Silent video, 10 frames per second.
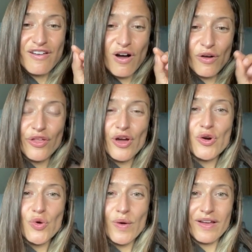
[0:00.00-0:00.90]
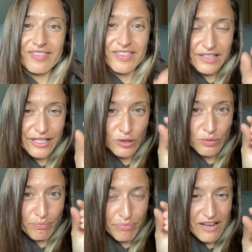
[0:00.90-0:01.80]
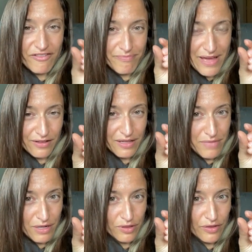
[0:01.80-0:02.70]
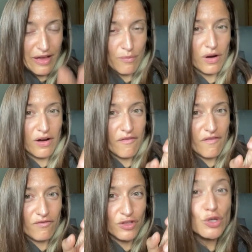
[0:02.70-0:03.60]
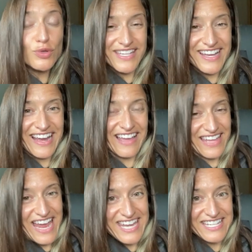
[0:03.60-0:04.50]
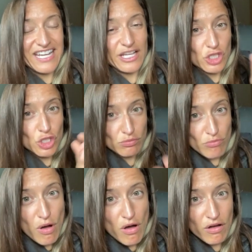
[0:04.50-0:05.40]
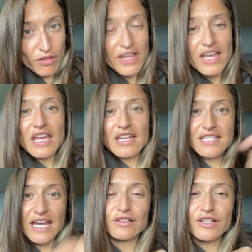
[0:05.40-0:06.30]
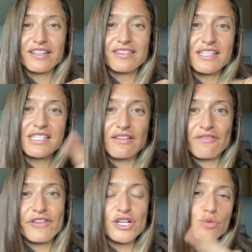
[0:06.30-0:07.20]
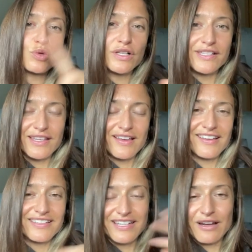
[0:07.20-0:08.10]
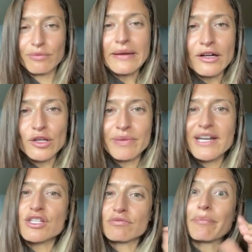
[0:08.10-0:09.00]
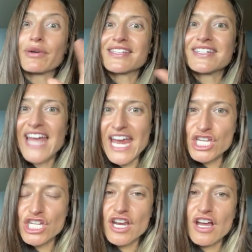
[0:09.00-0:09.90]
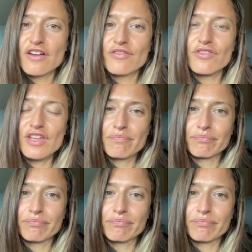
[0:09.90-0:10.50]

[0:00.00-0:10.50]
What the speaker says: although the little bit of metal and mineral that we're using at the end is small, take a look at this visual. It's not real, but it's a representation of the